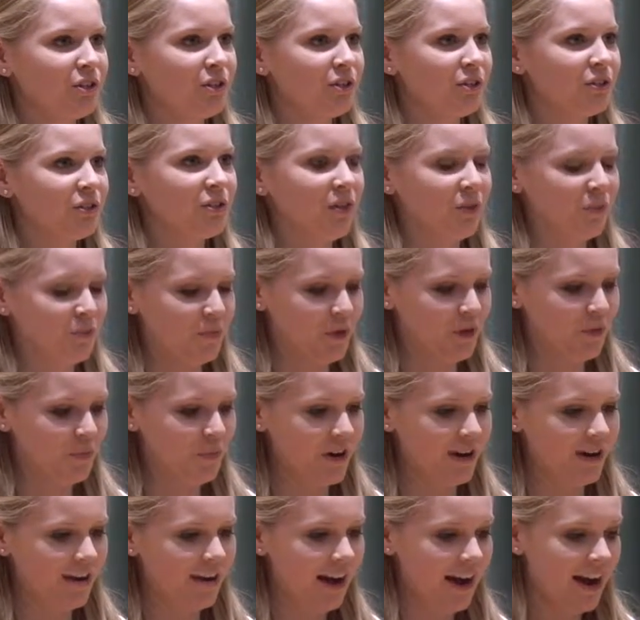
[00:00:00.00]
somewhere
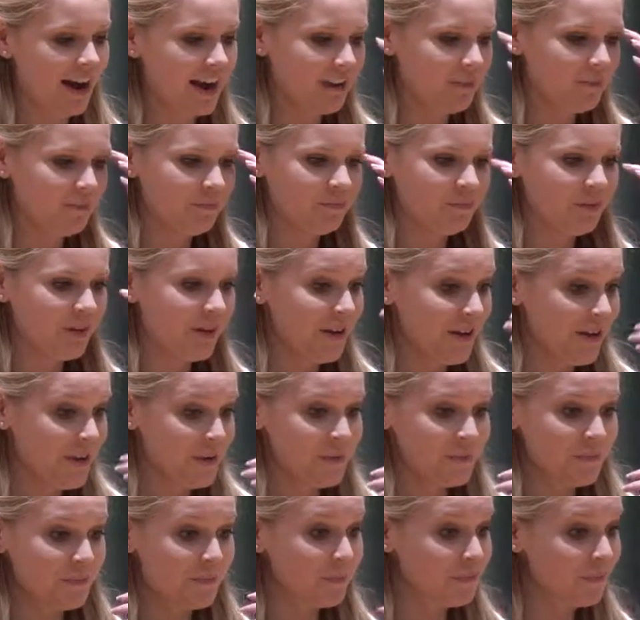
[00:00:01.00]
where I'm
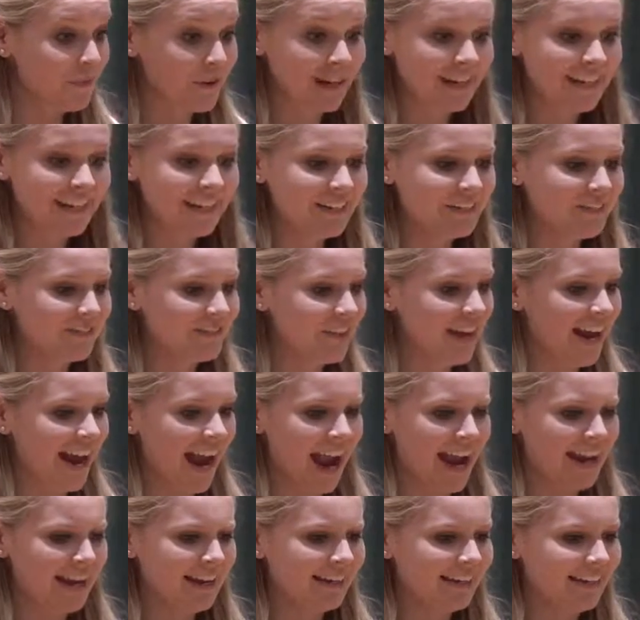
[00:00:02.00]
brave
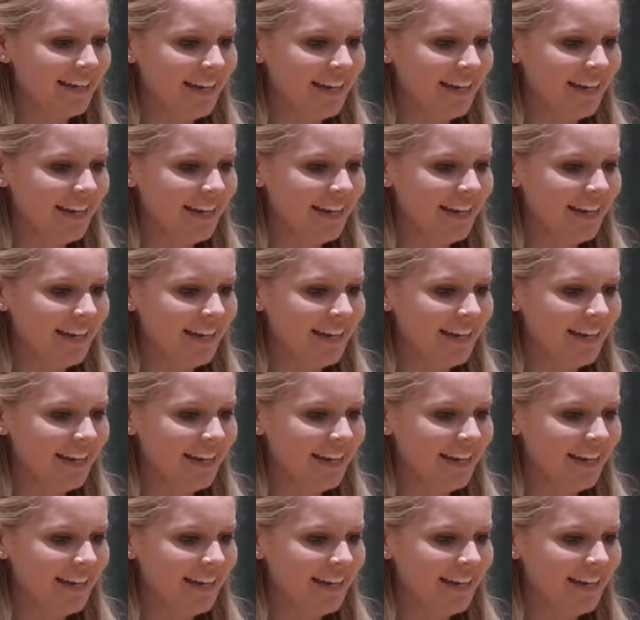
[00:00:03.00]
and,